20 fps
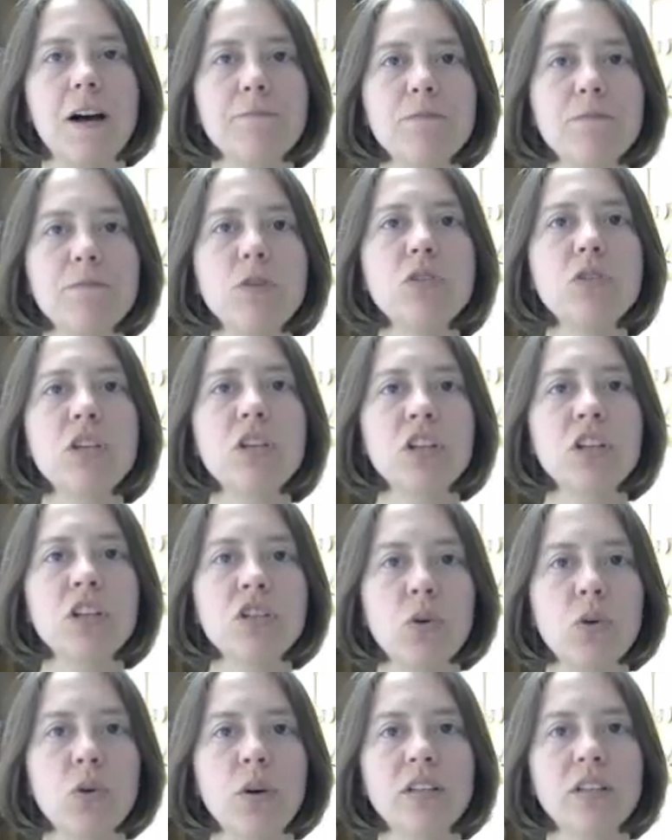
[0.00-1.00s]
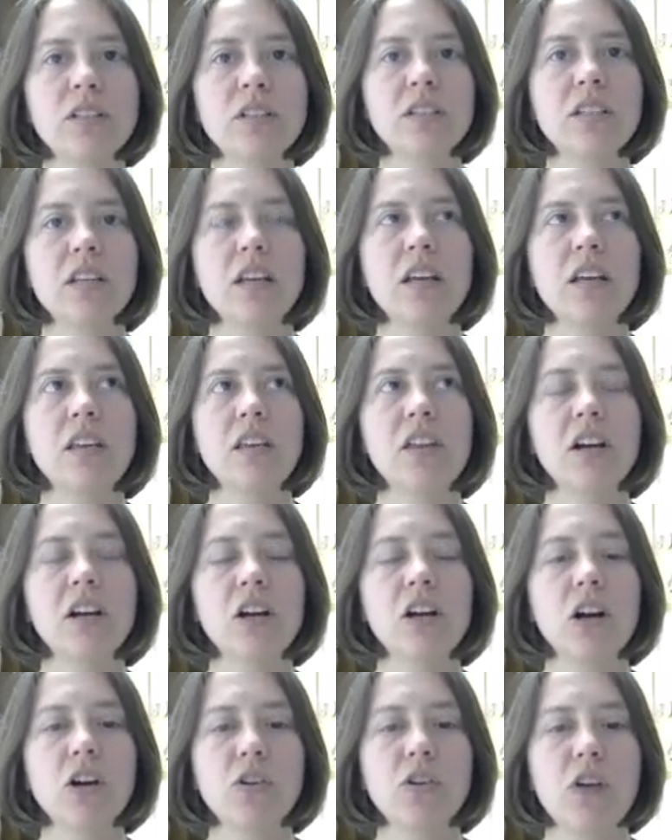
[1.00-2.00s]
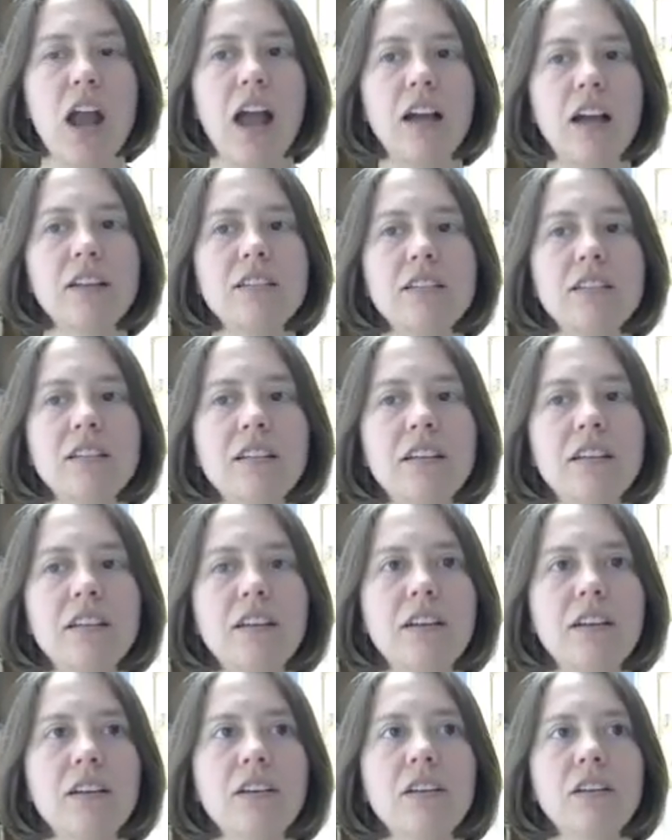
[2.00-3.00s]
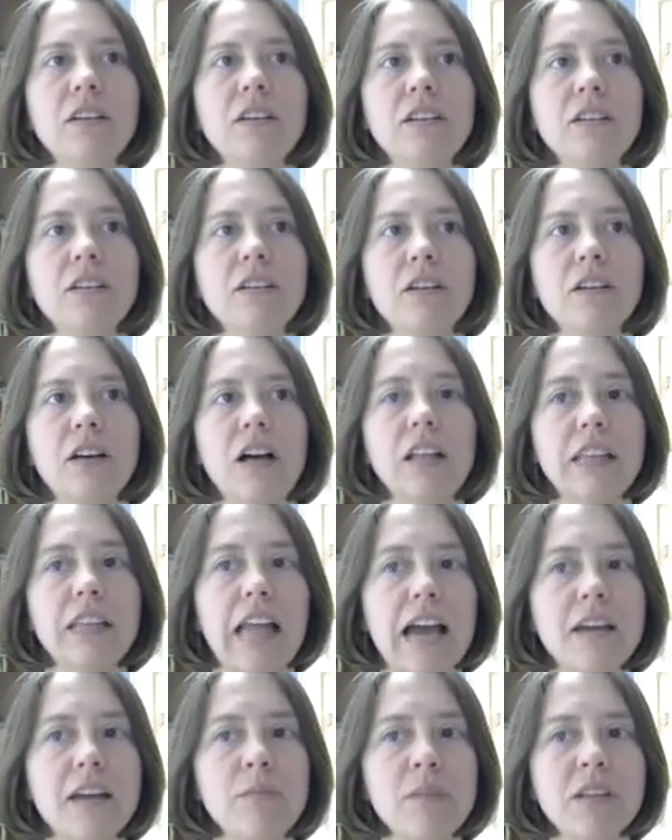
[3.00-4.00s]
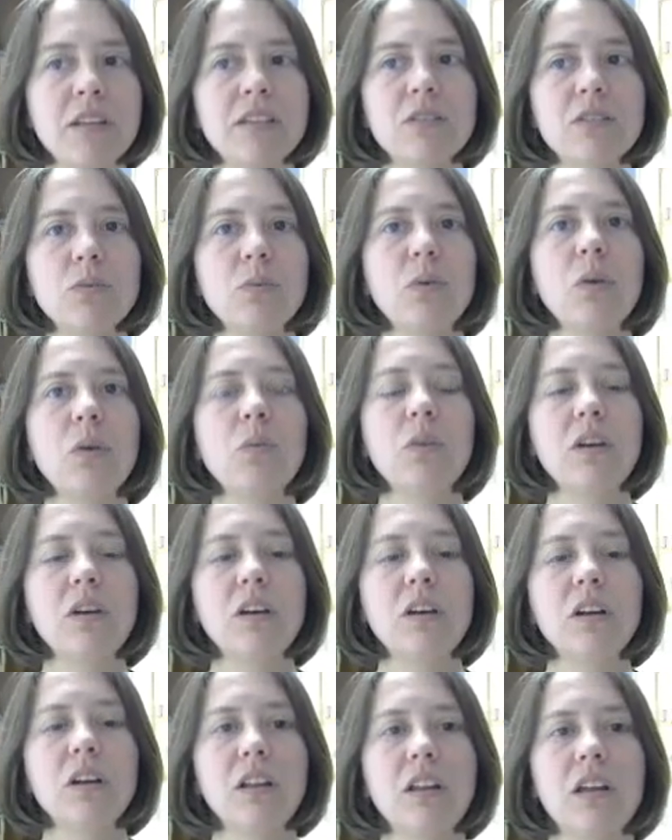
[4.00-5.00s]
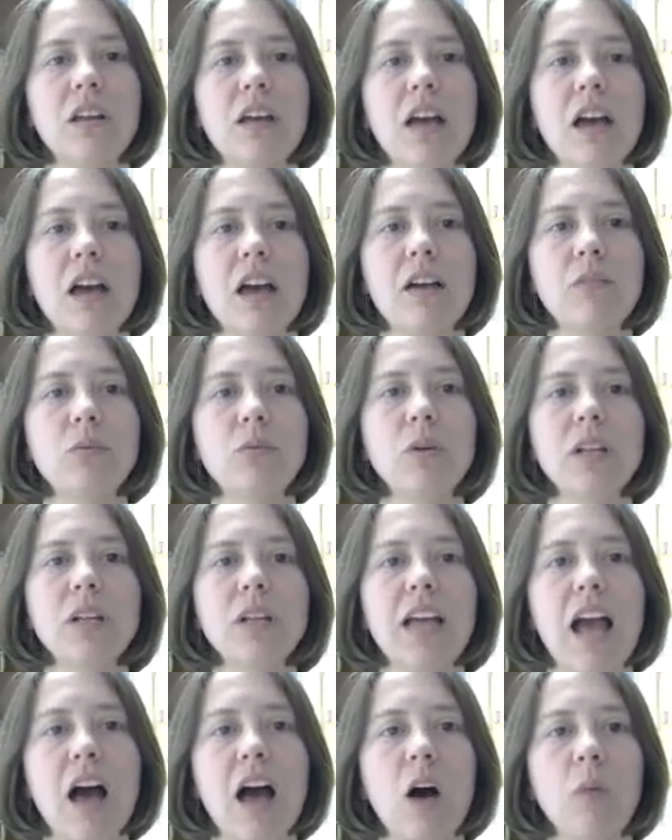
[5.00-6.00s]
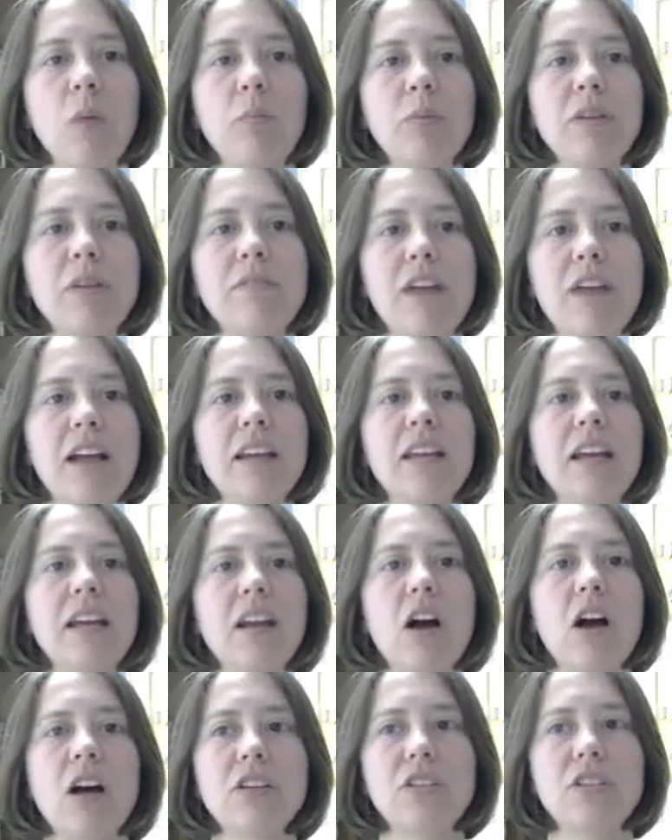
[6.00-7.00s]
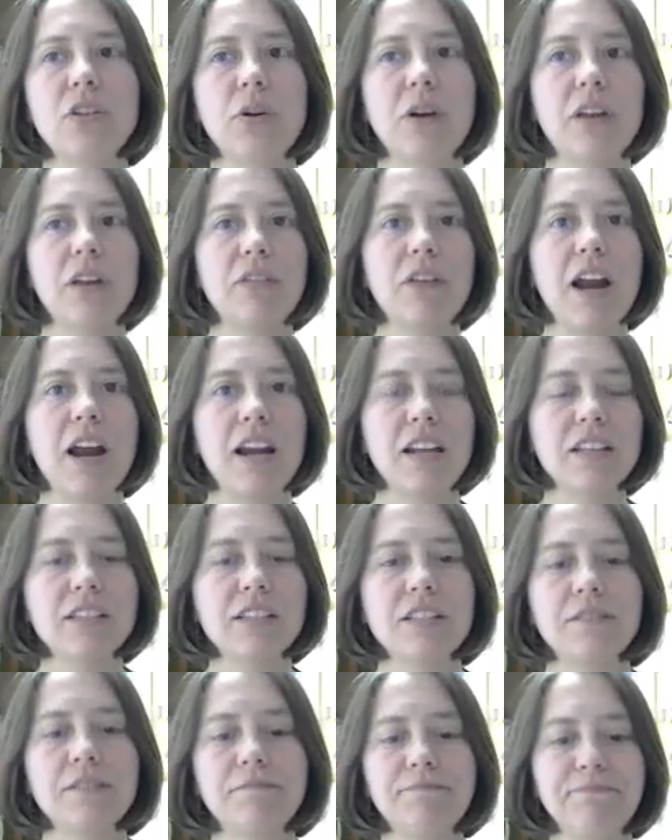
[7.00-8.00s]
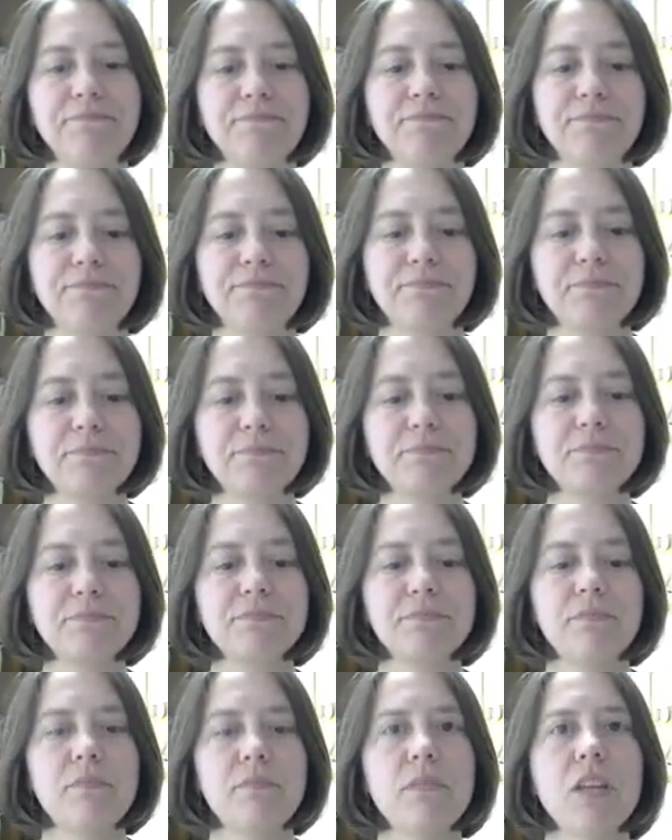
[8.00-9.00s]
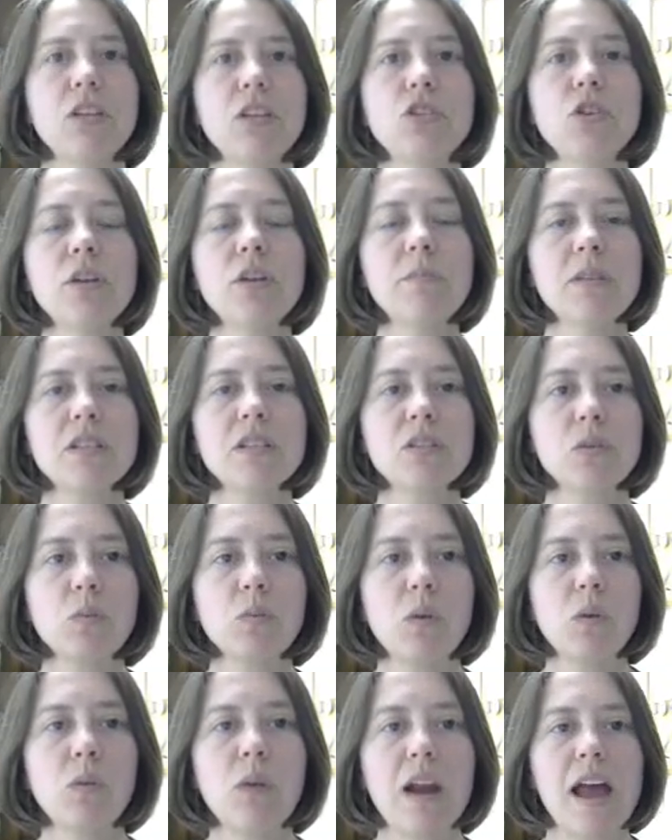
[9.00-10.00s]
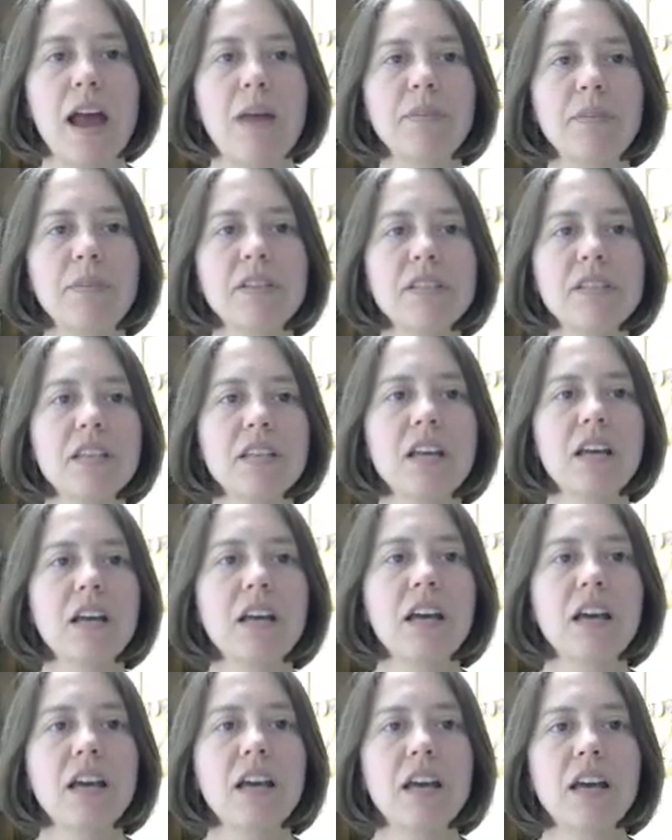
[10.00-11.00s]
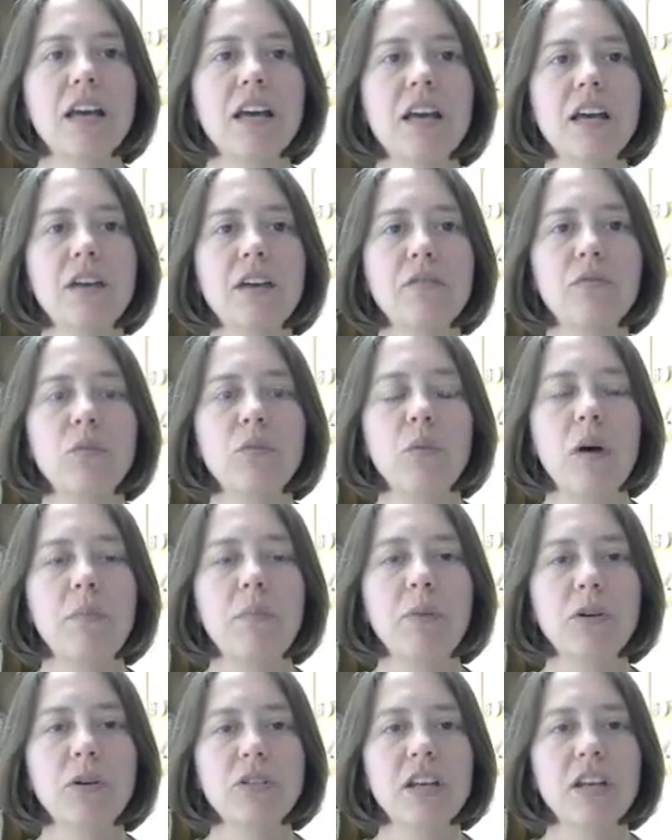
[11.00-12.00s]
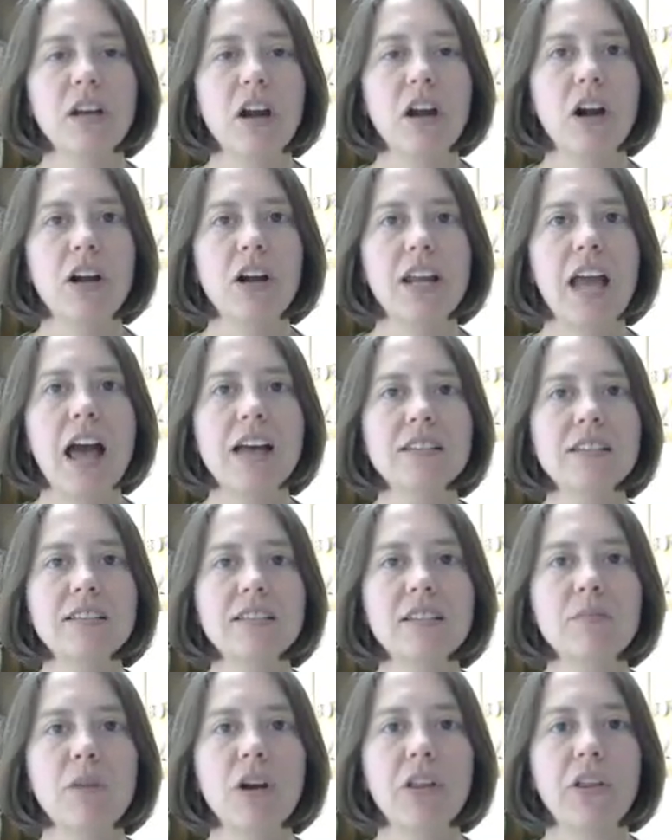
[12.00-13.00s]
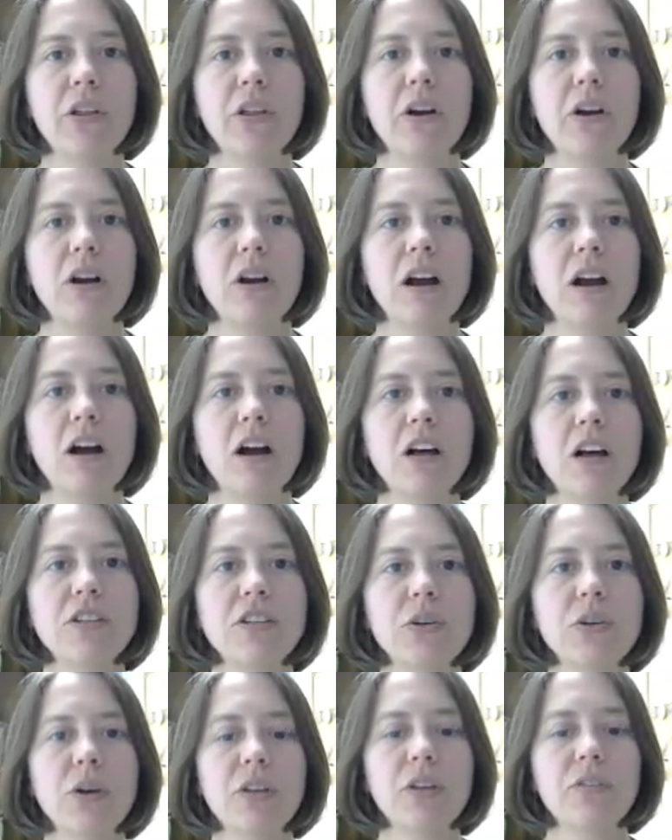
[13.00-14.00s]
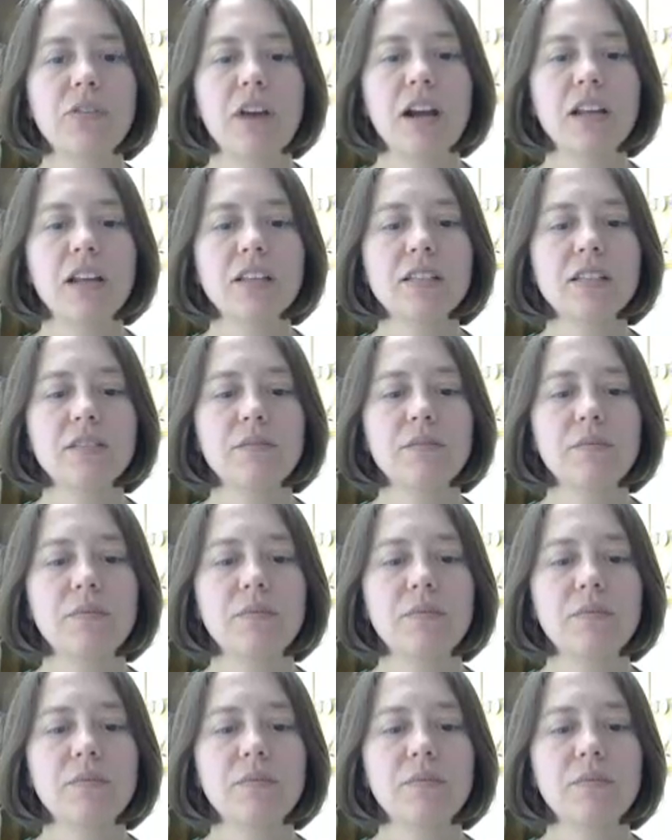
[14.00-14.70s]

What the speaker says: using your joints in the correct alignment will really help prevent osteoarthritis. Treatments. Well, what happens if a person already has some osteoarthritis?